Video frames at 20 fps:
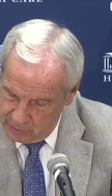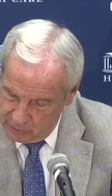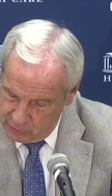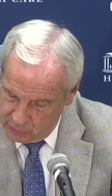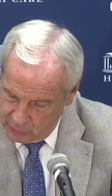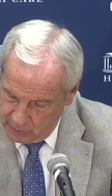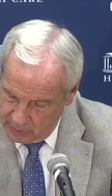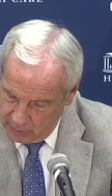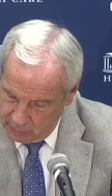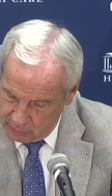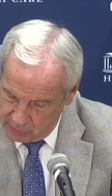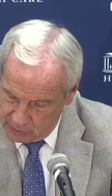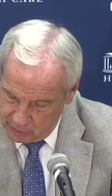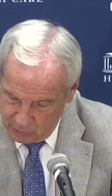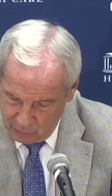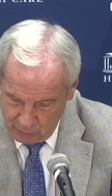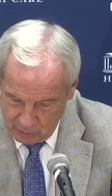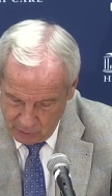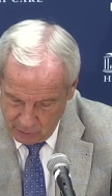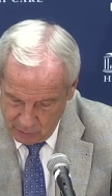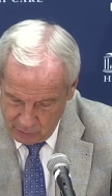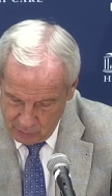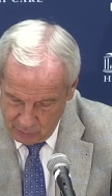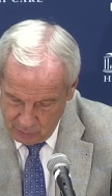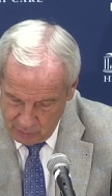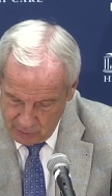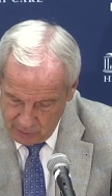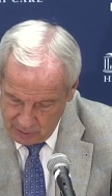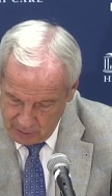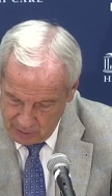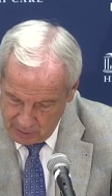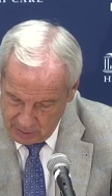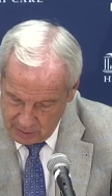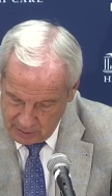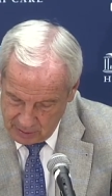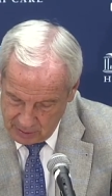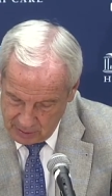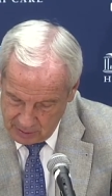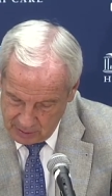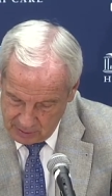Joel was 0-0. Uh,
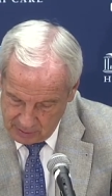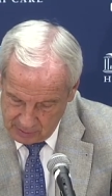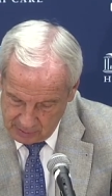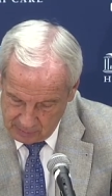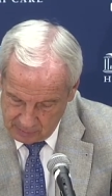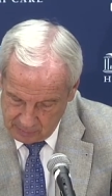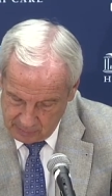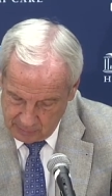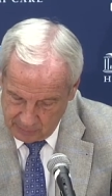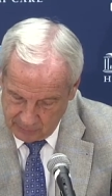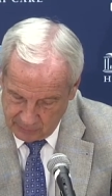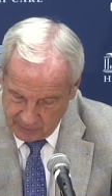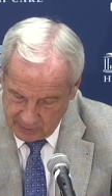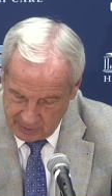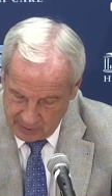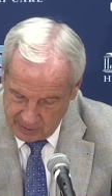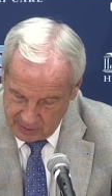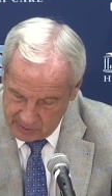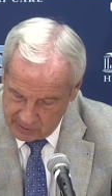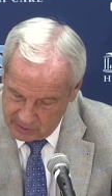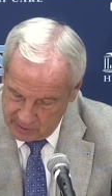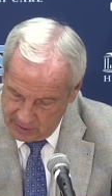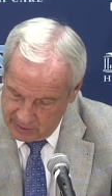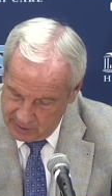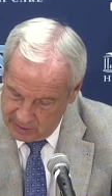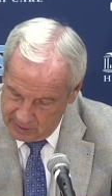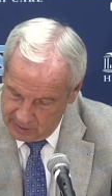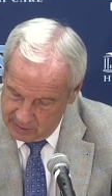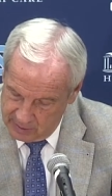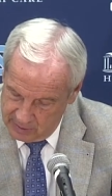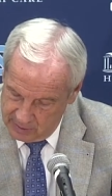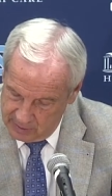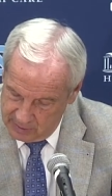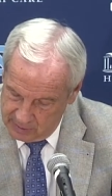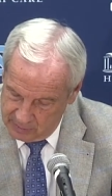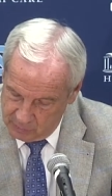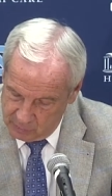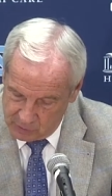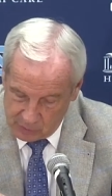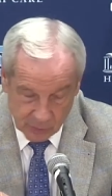let me find Isaiah
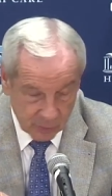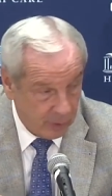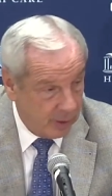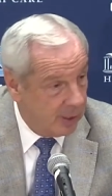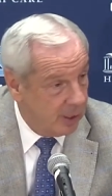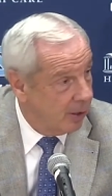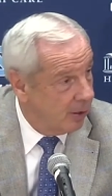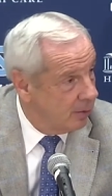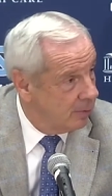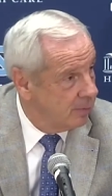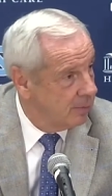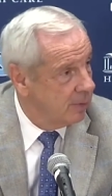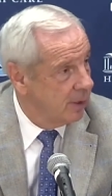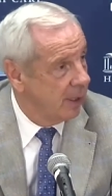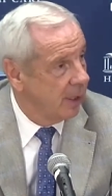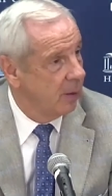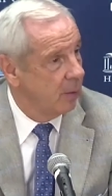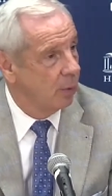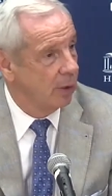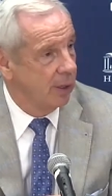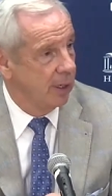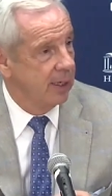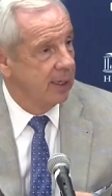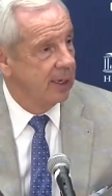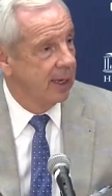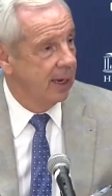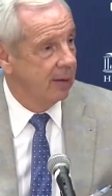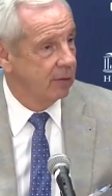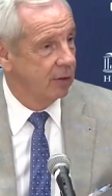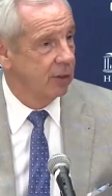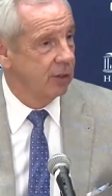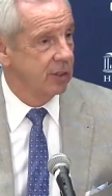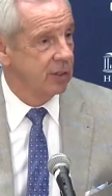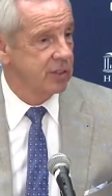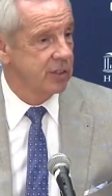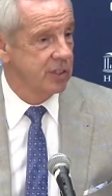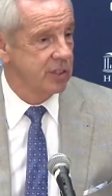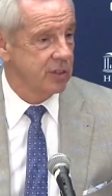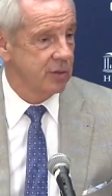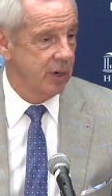was 3-0, and we need to have good
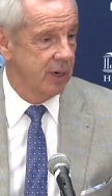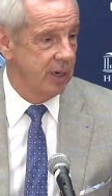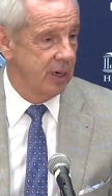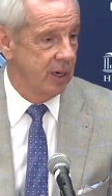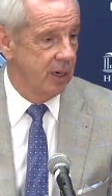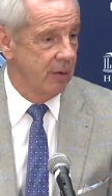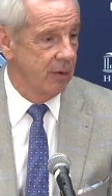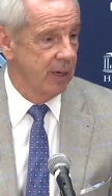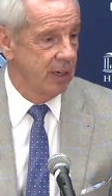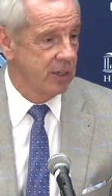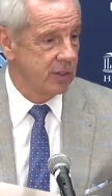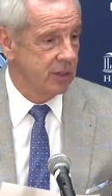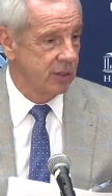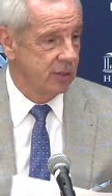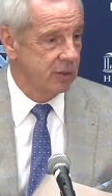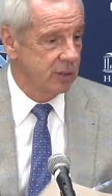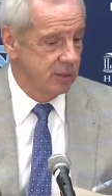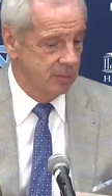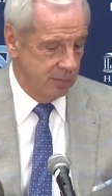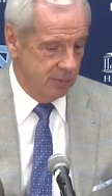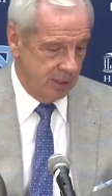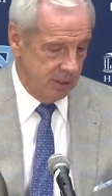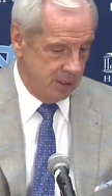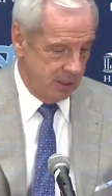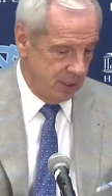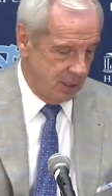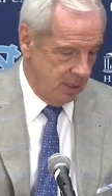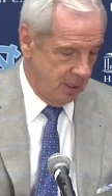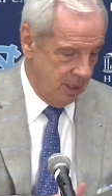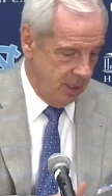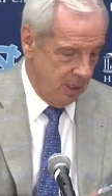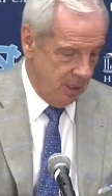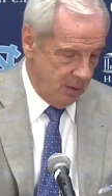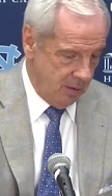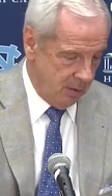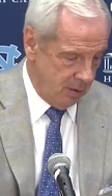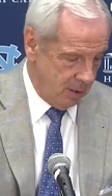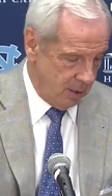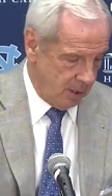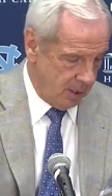assist ra- ratios. But
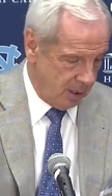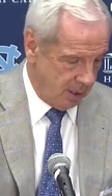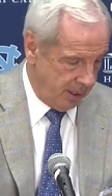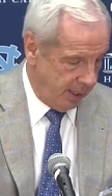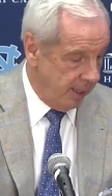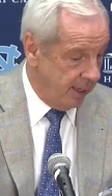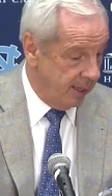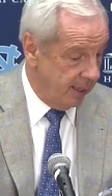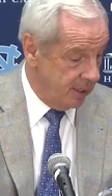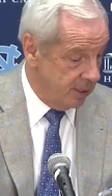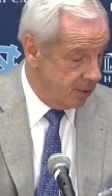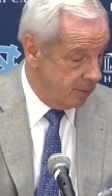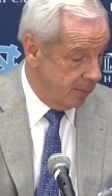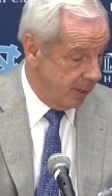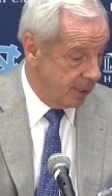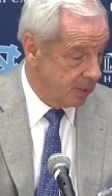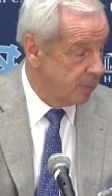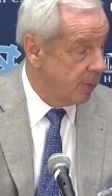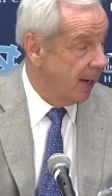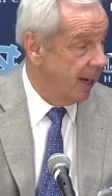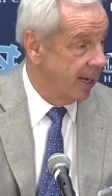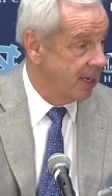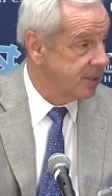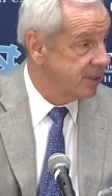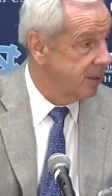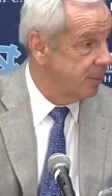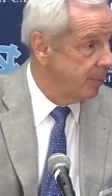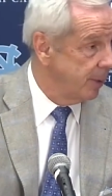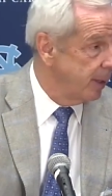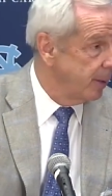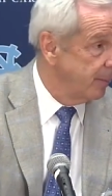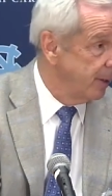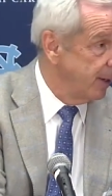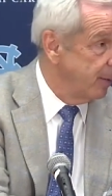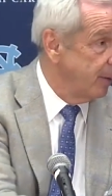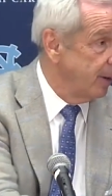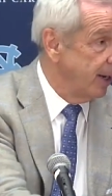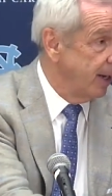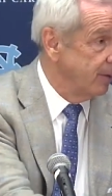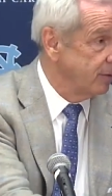uh, uh, Kennedy's the best passing big man
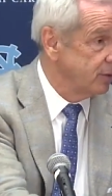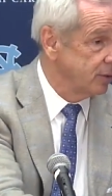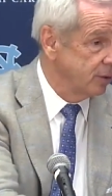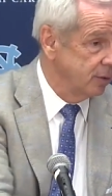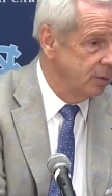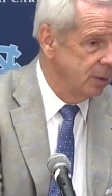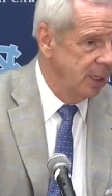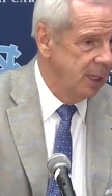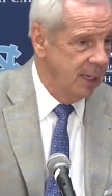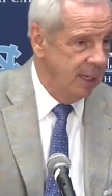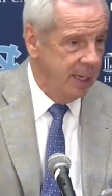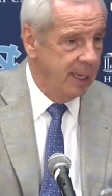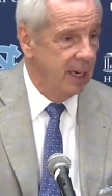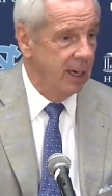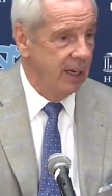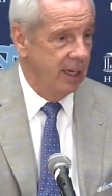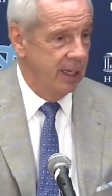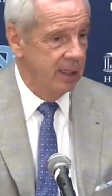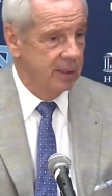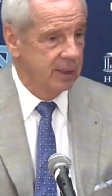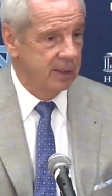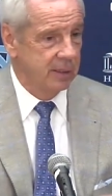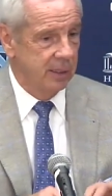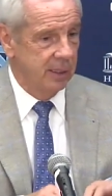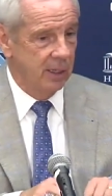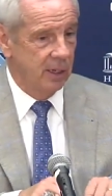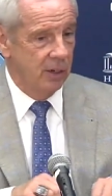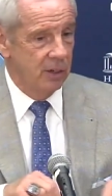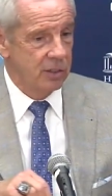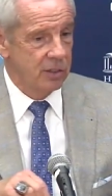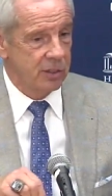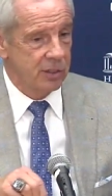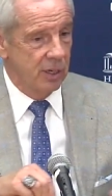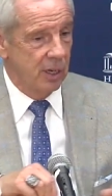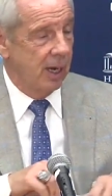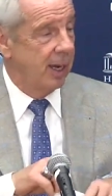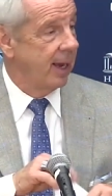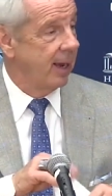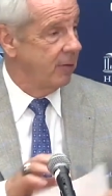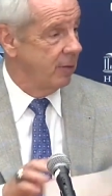we have, so he, it hurts
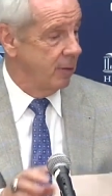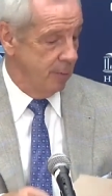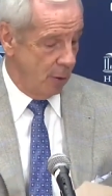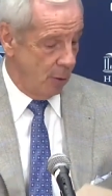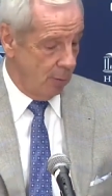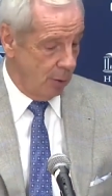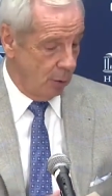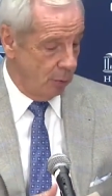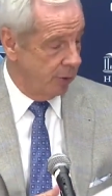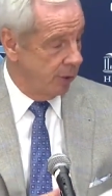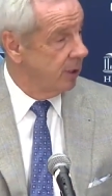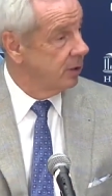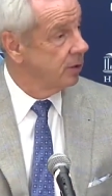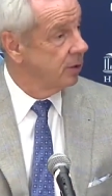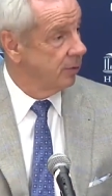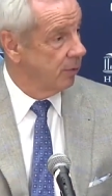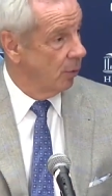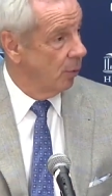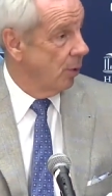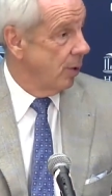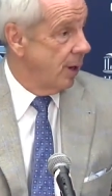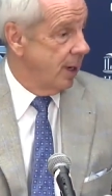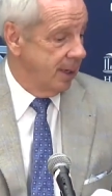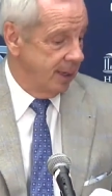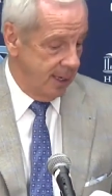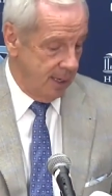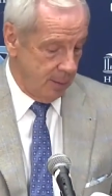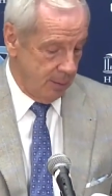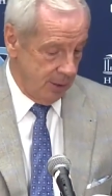not having him on both ends of the floor right now.